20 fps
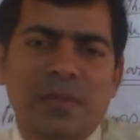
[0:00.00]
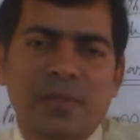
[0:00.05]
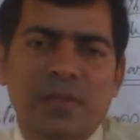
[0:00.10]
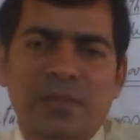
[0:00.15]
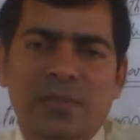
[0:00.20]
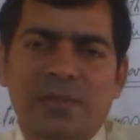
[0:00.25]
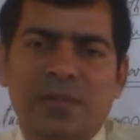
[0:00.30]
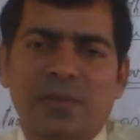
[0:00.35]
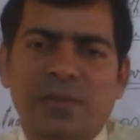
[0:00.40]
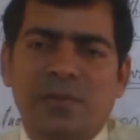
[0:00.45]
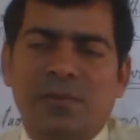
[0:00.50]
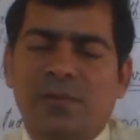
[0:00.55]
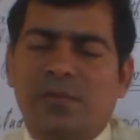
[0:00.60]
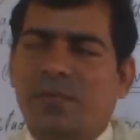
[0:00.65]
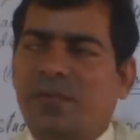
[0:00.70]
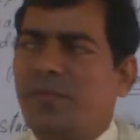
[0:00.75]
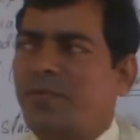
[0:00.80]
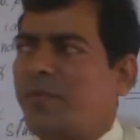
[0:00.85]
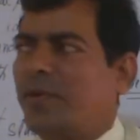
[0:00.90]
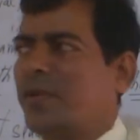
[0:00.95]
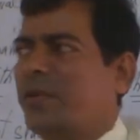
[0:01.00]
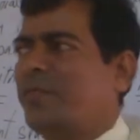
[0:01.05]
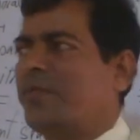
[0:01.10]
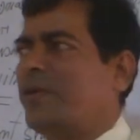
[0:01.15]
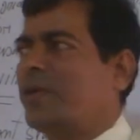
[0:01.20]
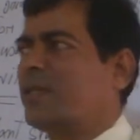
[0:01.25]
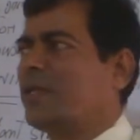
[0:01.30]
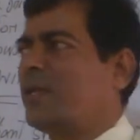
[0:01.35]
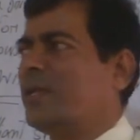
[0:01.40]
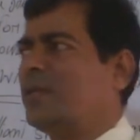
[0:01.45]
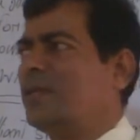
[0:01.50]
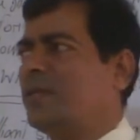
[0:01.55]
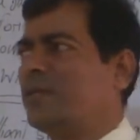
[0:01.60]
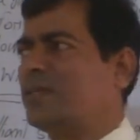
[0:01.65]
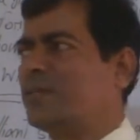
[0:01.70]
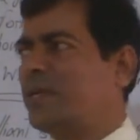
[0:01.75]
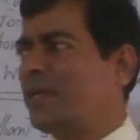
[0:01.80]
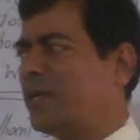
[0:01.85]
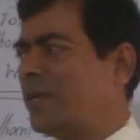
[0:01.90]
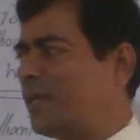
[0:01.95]
So for a further
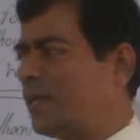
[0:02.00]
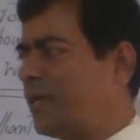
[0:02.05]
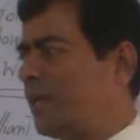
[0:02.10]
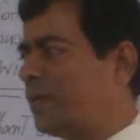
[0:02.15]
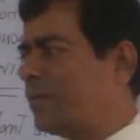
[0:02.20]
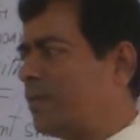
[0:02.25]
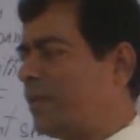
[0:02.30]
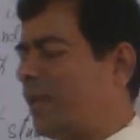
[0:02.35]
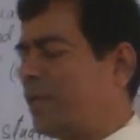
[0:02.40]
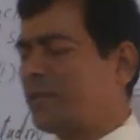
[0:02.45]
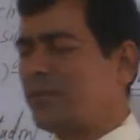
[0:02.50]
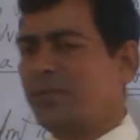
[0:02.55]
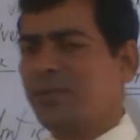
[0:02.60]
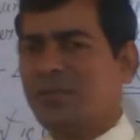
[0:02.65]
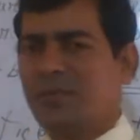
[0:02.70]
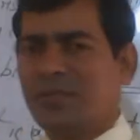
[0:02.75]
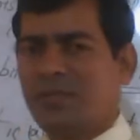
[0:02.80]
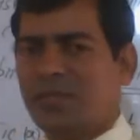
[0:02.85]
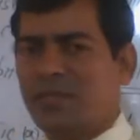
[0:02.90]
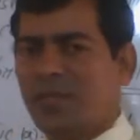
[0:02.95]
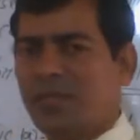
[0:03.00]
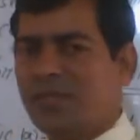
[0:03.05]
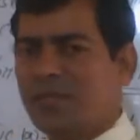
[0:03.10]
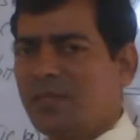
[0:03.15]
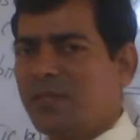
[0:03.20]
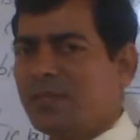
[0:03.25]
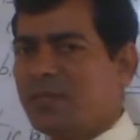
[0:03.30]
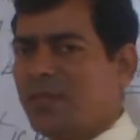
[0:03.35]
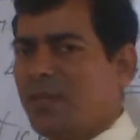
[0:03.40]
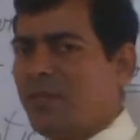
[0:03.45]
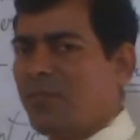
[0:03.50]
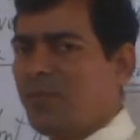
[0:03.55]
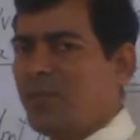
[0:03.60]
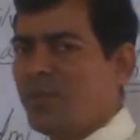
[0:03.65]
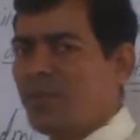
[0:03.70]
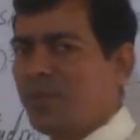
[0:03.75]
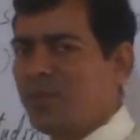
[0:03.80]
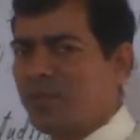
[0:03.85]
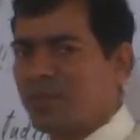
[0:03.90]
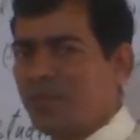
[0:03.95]
understanding, I would like to suggest you some
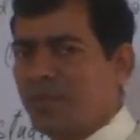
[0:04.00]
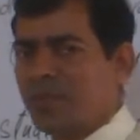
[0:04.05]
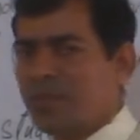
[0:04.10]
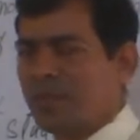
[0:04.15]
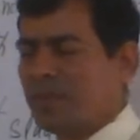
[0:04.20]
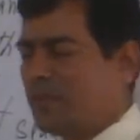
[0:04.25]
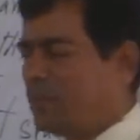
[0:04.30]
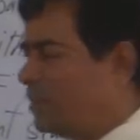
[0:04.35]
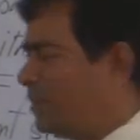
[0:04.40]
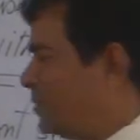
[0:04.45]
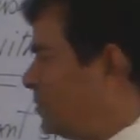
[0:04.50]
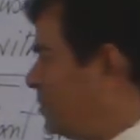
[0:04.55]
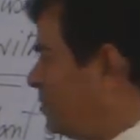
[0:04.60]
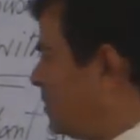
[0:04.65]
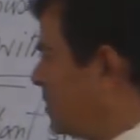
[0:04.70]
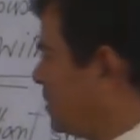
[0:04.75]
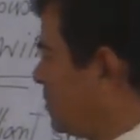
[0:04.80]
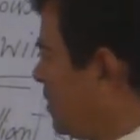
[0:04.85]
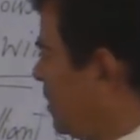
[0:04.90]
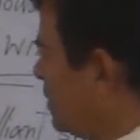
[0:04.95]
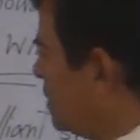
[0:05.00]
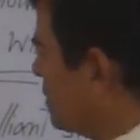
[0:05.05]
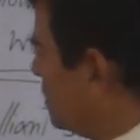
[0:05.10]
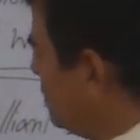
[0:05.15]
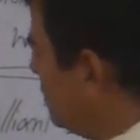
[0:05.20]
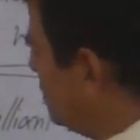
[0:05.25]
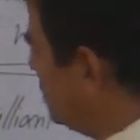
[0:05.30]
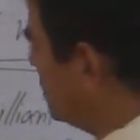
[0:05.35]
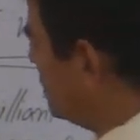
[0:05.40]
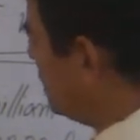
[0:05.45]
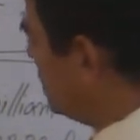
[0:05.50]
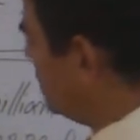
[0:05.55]
more questions